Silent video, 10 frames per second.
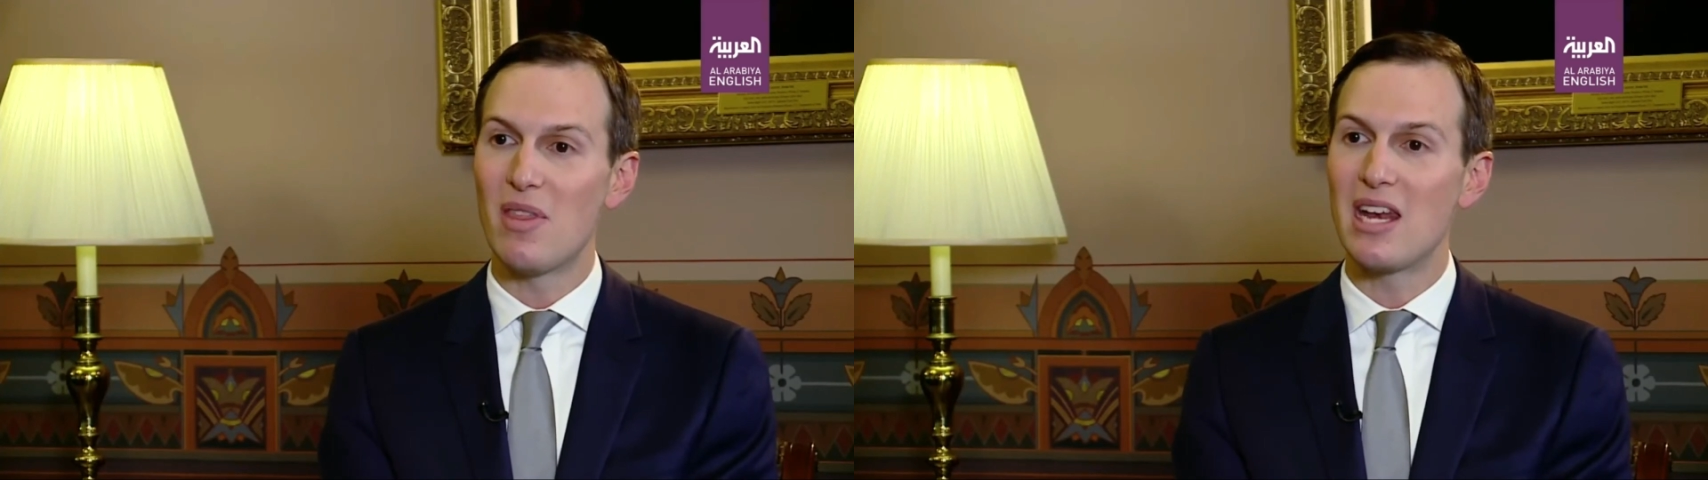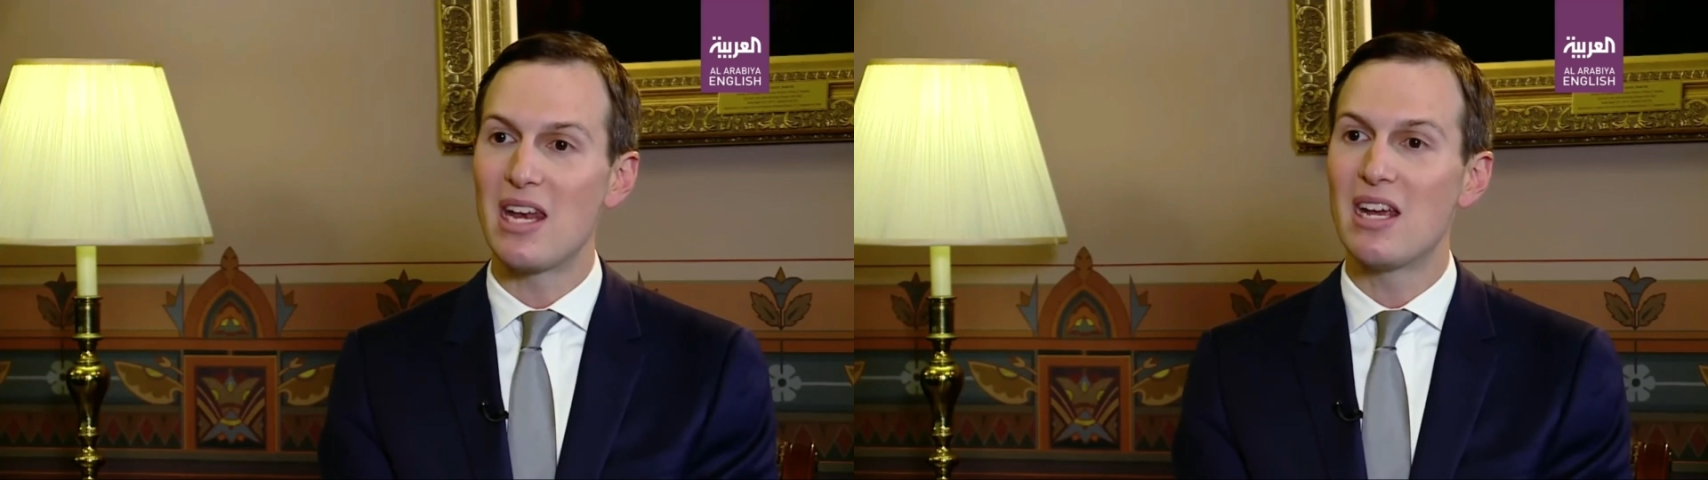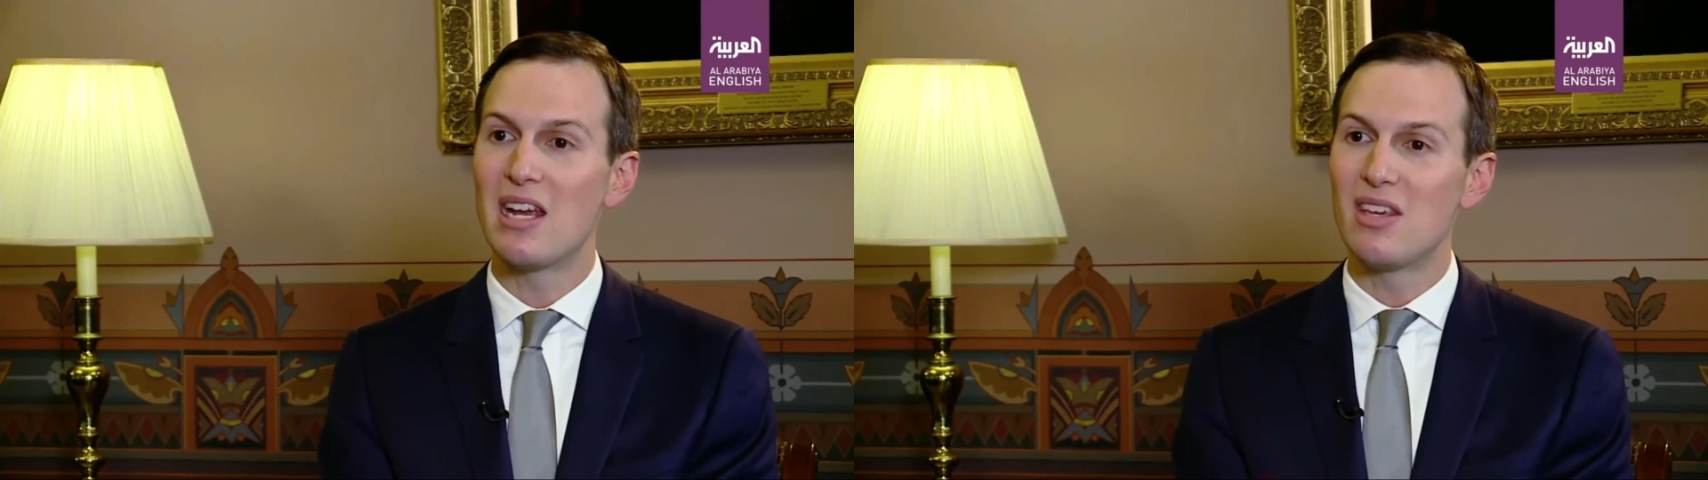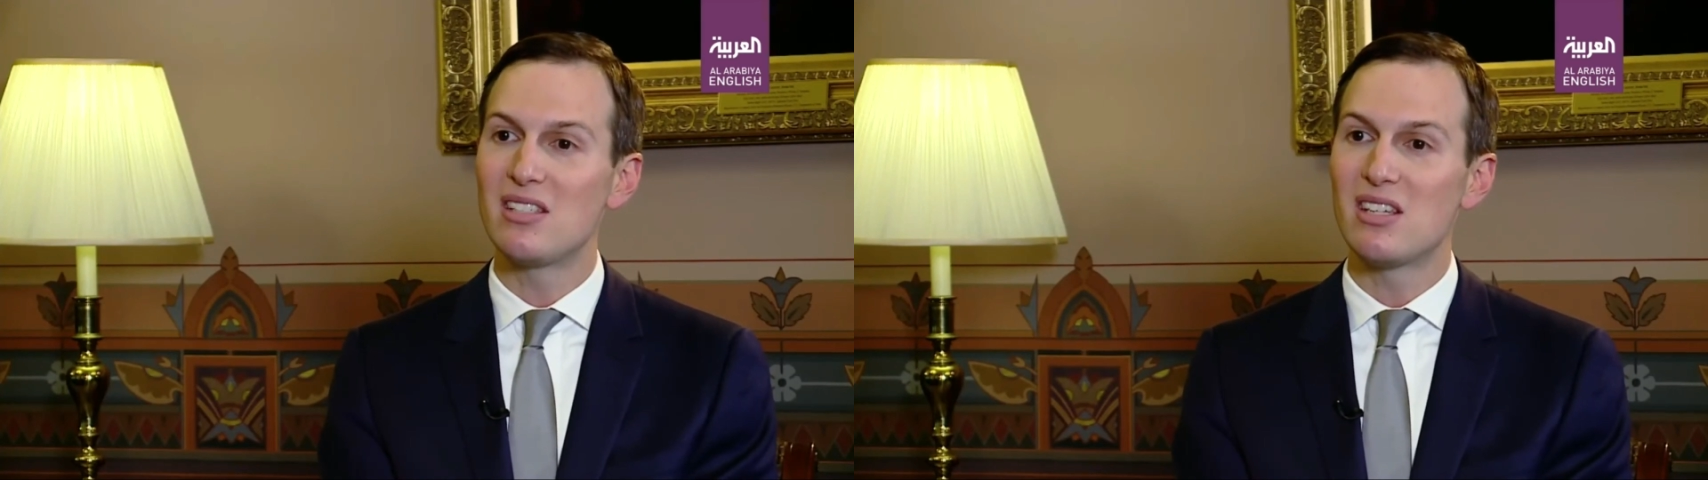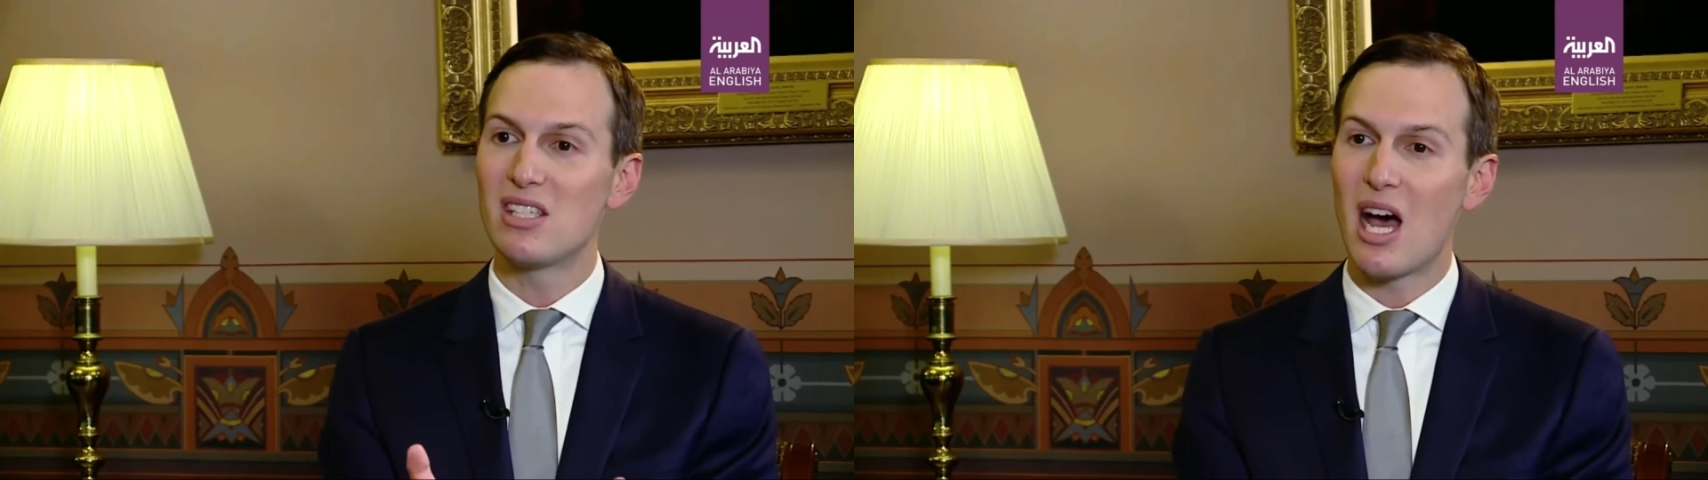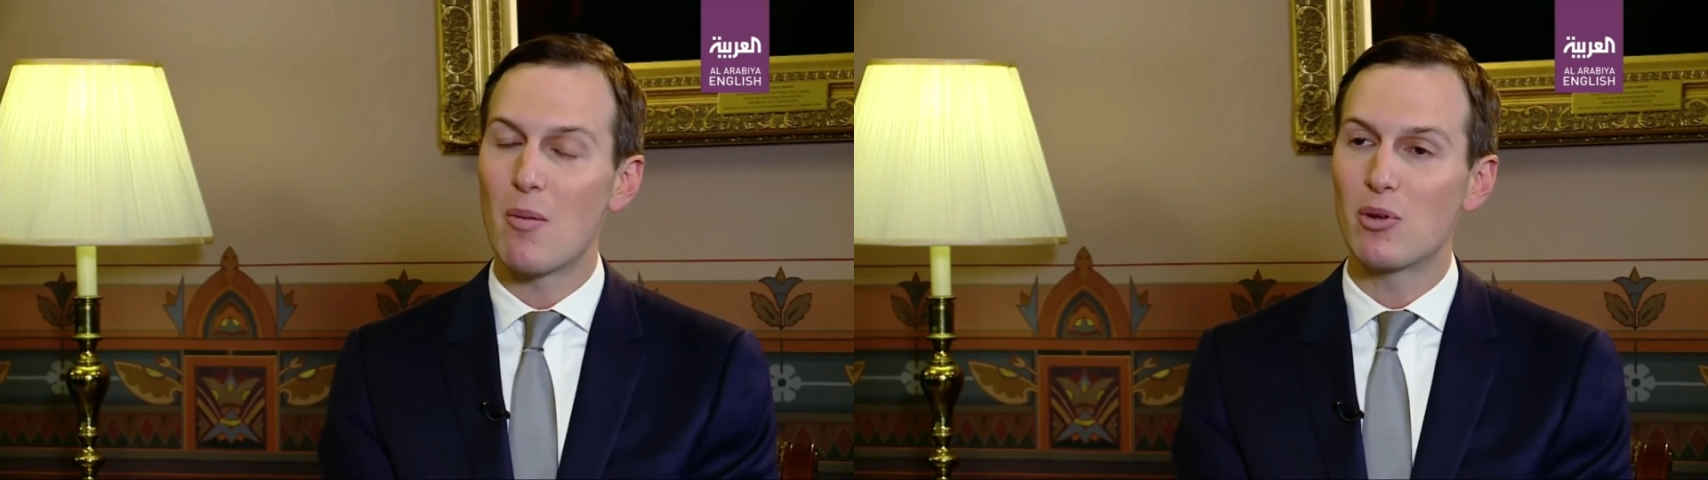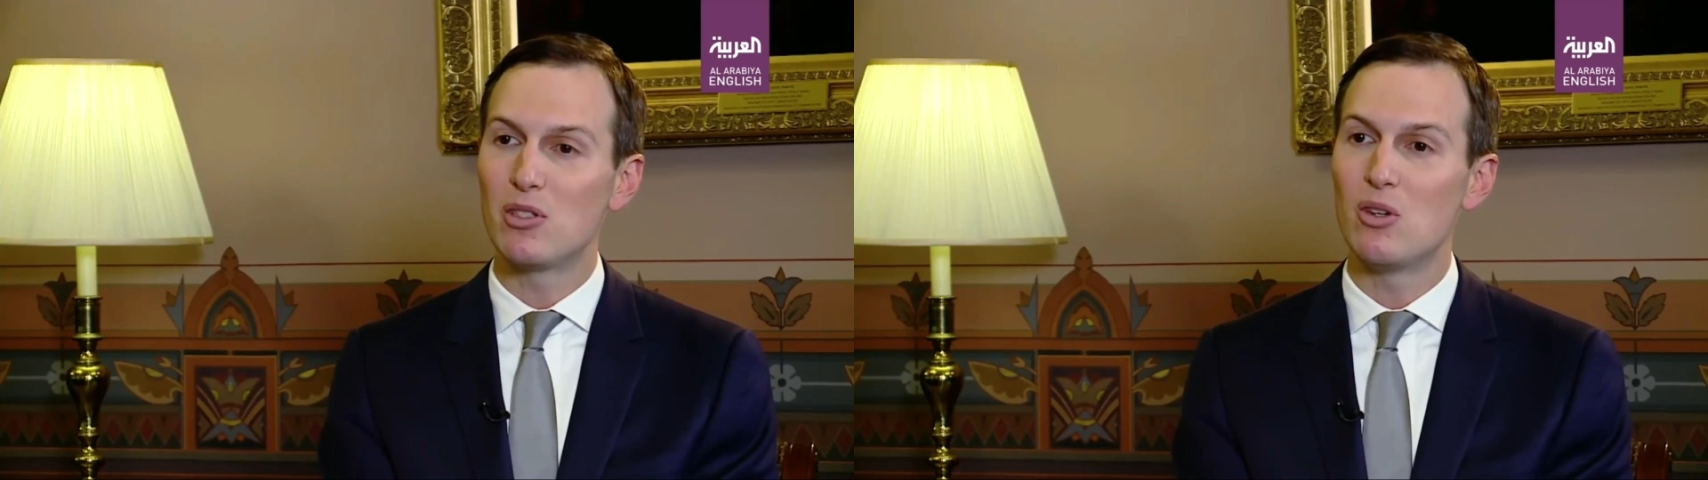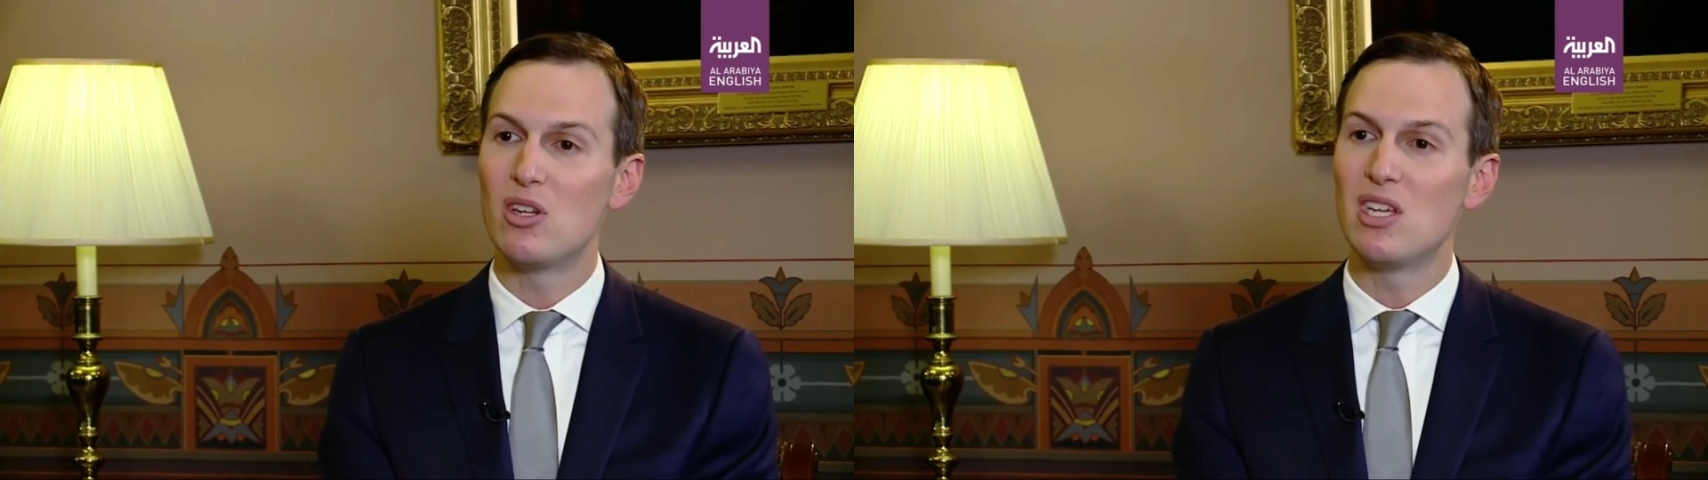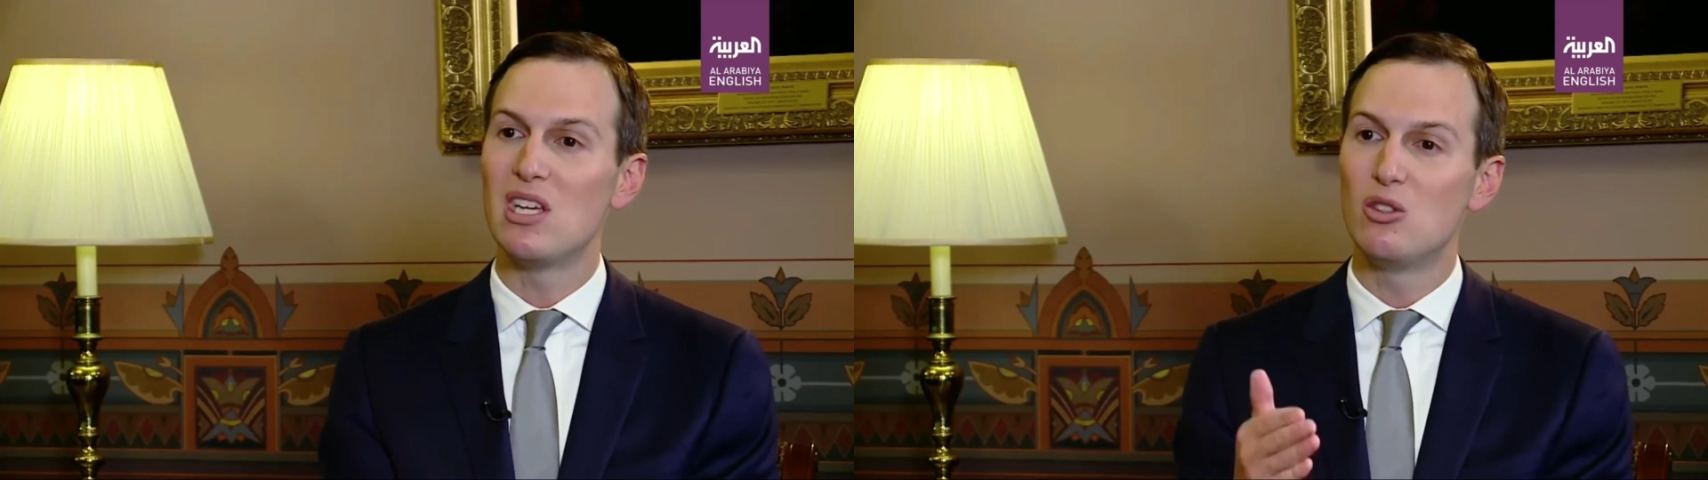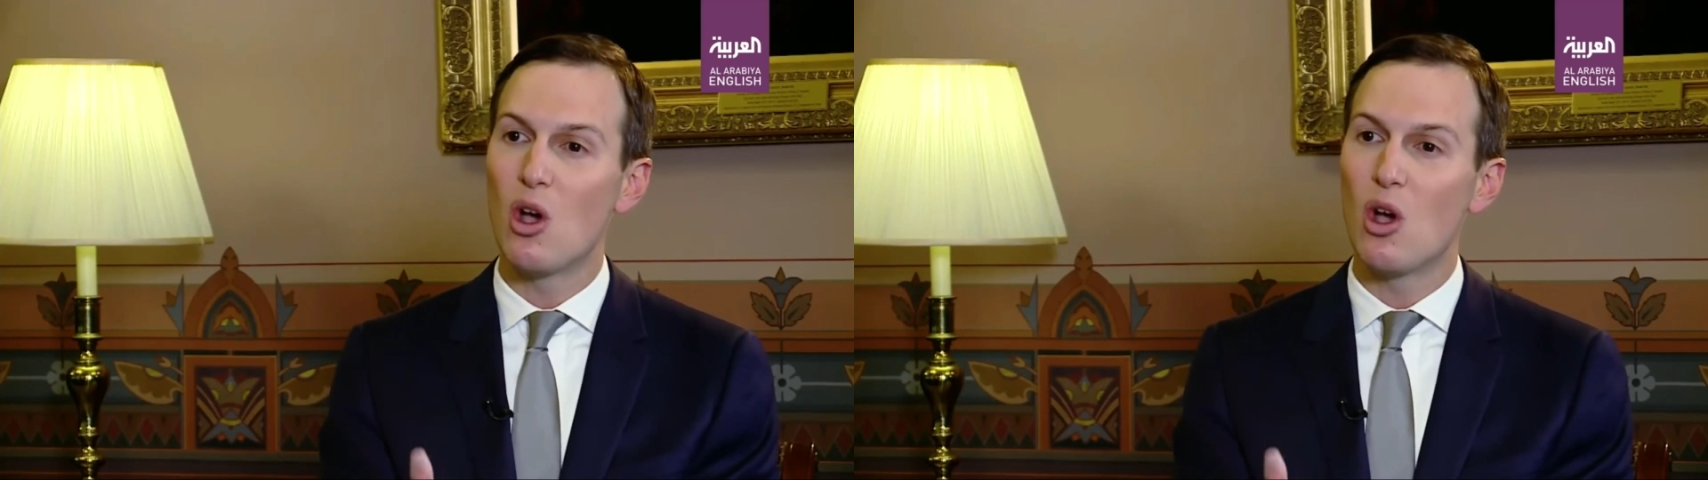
that this is an opportunity.